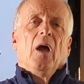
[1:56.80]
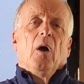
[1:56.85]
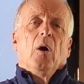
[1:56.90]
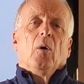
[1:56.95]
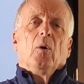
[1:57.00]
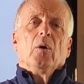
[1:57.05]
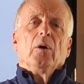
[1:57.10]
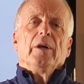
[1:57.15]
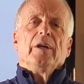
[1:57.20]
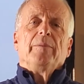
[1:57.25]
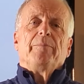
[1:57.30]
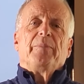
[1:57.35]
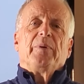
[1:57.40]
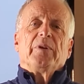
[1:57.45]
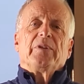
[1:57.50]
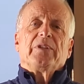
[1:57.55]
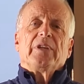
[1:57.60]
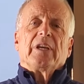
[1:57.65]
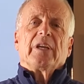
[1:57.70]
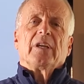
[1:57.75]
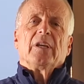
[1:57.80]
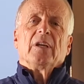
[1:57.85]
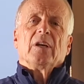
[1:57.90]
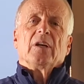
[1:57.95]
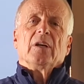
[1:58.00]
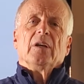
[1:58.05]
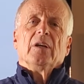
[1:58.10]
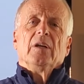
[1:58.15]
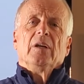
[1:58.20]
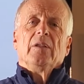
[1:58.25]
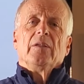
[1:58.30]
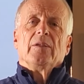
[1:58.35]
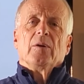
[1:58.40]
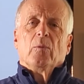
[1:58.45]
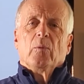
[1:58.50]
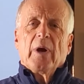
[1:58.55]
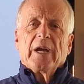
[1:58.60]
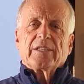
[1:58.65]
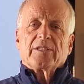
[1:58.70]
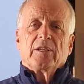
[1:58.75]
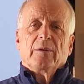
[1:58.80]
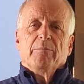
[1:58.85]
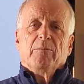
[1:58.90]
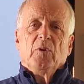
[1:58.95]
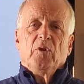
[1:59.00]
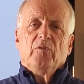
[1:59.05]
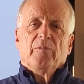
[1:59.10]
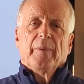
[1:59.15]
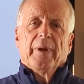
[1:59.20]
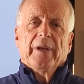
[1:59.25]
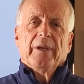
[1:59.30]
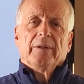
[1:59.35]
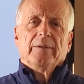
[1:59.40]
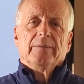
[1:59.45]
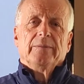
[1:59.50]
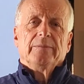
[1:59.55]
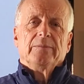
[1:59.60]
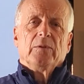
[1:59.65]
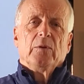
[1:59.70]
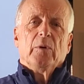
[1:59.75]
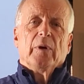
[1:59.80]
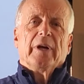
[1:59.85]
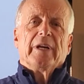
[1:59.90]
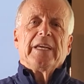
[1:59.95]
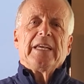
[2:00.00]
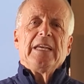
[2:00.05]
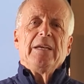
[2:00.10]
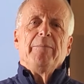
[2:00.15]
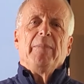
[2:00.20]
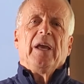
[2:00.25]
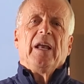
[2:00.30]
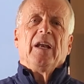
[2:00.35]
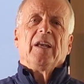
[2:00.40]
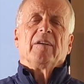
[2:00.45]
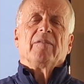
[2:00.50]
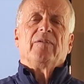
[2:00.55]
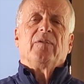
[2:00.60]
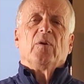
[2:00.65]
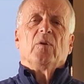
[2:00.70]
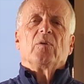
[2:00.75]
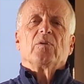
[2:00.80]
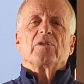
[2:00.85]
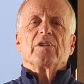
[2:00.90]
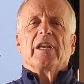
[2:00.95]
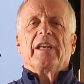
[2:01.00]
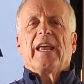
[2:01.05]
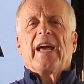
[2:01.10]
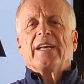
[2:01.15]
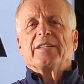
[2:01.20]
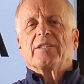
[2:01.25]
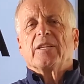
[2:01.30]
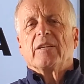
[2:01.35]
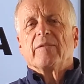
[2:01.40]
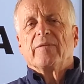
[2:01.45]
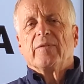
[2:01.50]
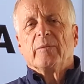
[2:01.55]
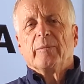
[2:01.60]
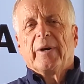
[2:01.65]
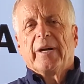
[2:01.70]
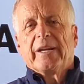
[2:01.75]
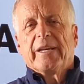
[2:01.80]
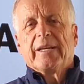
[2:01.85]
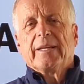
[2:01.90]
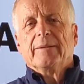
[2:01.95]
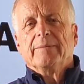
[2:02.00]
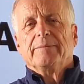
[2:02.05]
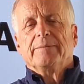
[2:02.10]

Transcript: Or in particular, the Wexit movement, who are emailing folks and asking for money.